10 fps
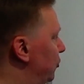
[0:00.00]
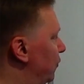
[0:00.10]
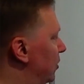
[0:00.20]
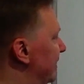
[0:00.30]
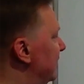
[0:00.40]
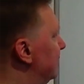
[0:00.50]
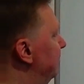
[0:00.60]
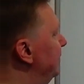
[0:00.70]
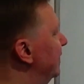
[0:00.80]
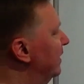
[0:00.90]
Format.
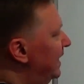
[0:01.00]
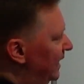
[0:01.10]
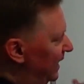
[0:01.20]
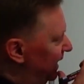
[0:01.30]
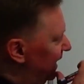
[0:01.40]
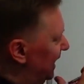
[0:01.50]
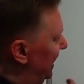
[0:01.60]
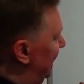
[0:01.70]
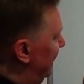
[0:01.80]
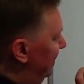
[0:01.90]

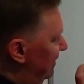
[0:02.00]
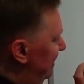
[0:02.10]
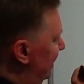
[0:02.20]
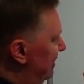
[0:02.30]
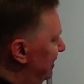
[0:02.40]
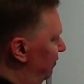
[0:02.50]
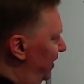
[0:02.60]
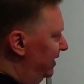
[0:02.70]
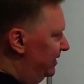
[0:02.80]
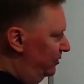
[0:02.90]
And yeah, these
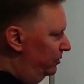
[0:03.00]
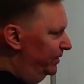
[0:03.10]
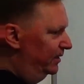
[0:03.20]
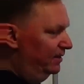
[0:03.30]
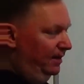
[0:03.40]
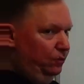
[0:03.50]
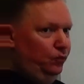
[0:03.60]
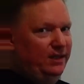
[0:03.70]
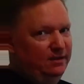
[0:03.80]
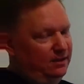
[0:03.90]
files are a bit
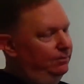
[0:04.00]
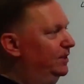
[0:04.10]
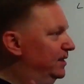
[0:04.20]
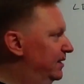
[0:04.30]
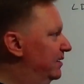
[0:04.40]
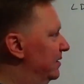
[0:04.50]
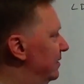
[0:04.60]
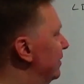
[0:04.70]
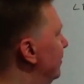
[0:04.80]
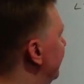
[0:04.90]
unwieldy, but
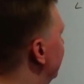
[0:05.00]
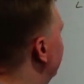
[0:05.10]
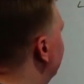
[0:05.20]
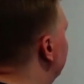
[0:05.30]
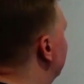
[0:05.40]
you get used to